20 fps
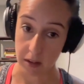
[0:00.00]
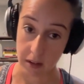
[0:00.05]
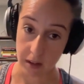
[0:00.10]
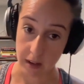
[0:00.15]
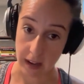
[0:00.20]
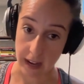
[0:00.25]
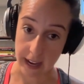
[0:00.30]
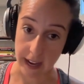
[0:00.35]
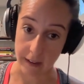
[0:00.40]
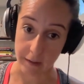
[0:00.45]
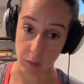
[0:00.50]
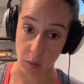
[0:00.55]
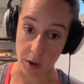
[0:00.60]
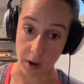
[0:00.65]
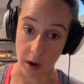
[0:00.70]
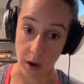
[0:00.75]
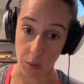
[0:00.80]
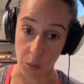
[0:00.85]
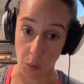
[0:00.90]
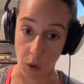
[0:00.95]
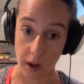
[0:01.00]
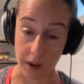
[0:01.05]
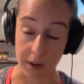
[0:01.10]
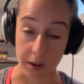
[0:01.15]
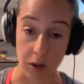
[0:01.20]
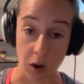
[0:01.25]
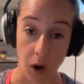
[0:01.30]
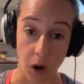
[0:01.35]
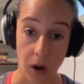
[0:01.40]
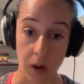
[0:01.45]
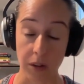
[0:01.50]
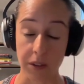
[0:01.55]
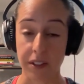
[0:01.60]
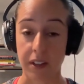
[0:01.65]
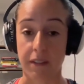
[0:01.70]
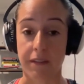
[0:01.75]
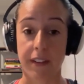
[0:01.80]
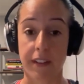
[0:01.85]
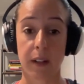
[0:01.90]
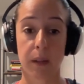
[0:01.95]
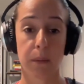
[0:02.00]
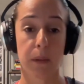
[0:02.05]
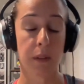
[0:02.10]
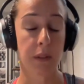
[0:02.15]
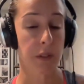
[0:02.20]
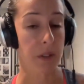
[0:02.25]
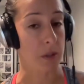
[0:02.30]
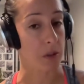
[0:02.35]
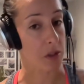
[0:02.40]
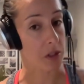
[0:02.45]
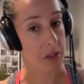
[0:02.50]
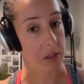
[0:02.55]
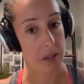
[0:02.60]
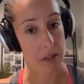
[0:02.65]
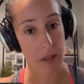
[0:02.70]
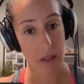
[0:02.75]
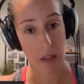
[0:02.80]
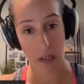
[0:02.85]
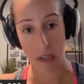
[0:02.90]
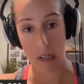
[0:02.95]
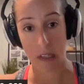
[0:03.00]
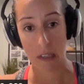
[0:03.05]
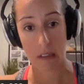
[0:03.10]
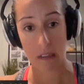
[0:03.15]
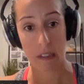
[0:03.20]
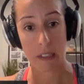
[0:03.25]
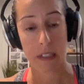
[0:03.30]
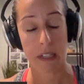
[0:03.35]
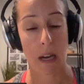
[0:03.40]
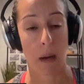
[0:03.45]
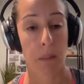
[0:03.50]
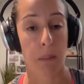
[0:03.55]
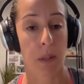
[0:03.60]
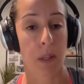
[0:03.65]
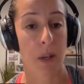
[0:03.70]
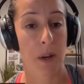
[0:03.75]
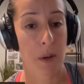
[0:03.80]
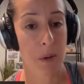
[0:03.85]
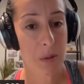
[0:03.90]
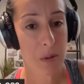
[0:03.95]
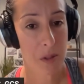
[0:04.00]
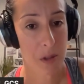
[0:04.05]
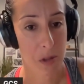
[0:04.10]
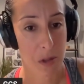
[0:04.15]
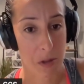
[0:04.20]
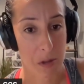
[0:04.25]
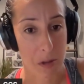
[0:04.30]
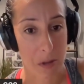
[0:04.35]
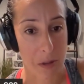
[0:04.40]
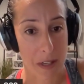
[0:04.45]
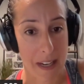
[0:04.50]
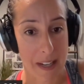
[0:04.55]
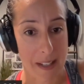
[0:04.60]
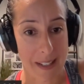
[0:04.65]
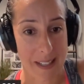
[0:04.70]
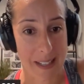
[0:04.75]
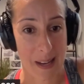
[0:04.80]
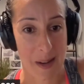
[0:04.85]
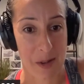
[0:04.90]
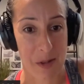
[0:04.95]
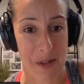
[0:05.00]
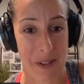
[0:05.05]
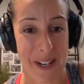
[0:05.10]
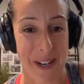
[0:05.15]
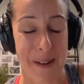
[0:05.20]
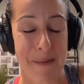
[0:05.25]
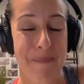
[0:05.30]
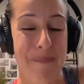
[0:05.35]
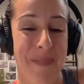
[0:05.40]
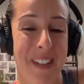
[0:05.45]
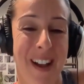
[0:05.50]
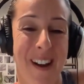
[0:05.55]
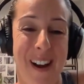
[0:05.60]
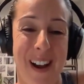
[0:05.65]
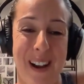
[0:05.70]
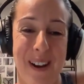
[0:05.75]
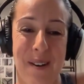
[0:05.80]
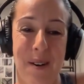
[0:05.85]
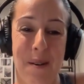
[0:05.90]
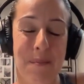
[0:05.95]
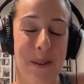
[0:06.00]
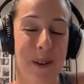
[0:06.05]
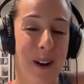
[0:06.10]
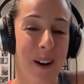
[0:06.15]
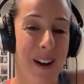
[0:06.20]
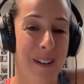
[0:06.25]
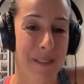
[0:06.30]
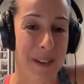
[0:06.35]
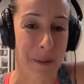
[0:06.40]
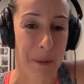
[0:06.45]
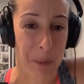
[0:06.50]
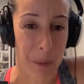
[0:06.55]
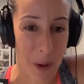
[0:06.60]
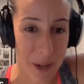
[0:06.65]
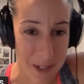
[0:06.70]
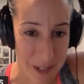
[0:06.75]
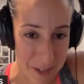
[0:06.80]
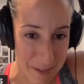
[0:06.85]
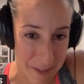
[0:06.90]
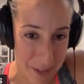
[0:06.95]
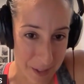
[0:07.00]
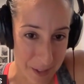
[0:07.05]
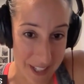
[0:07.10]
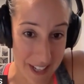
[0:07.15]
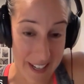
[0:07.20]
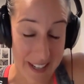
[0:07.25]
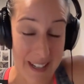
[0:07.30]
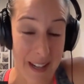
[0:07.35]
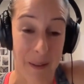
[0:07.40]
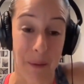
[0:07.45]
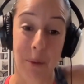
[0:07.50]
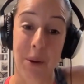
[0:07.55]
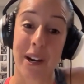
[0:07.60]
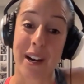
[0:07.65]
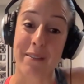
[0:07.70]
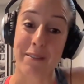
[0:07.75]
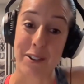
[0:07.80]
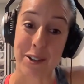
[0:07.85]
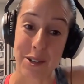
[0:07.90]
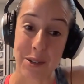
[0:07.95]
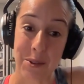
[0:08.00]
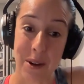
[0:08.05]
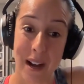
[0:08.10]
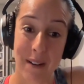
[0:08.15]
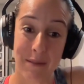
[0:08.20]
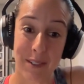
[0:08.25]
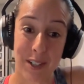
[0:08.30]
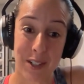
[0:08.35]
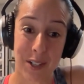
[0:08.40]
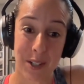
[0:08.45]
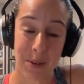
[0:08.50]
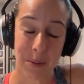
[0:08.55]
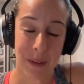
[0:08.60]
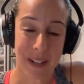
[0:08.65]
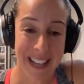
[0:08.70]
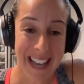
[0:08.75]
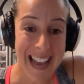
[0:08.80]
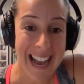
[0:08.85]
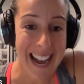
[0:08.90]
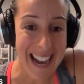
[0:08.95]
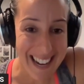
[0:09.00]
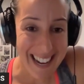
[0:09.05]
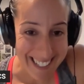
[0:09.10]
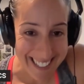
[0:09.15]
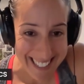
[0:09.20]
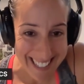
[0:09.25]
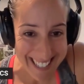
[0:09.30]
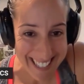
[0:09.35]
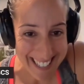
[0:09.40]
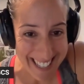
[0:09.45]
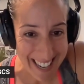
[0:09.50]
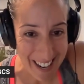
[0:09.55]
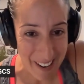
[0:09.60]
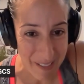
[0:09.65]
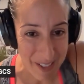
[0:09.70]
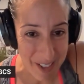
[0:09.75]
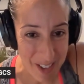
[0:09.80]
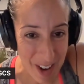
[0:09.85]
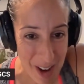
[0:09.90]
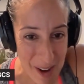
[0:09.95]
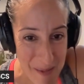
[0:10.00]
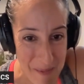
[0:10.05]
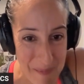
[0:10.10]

I have one-on-one calls available. So just click down below to get scheduled in. All right. I hope you all have a wonderful day, and whatever you have to do, get after it.